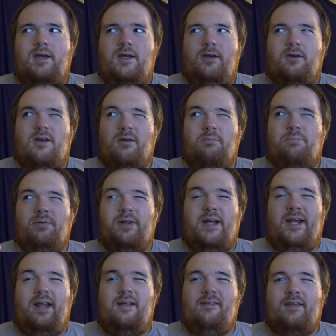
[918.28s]
you're
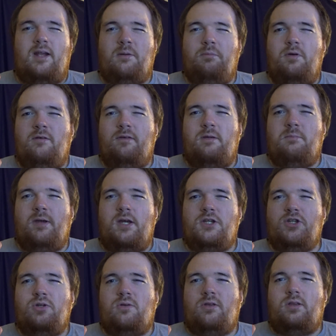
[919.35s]
complaining that a movie made
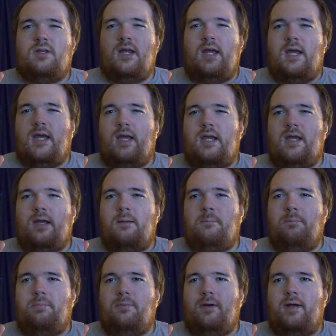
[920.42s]
you think,
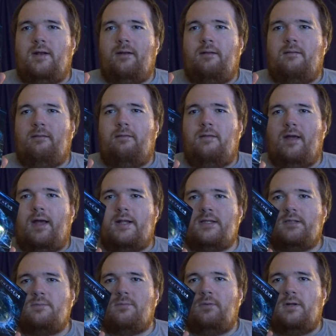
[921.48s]
but
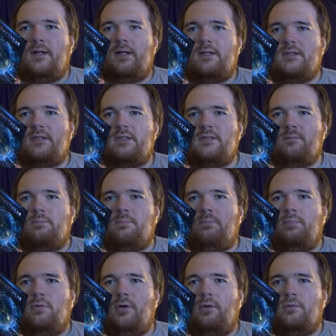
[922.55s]
that's what it's
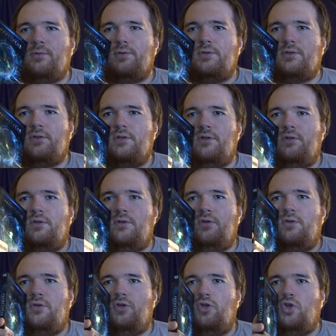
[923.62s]
supposed to
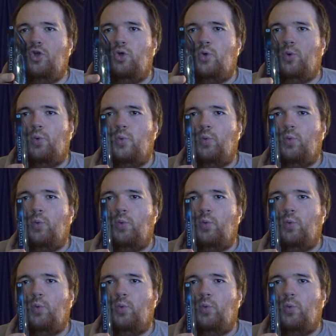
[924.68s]
do.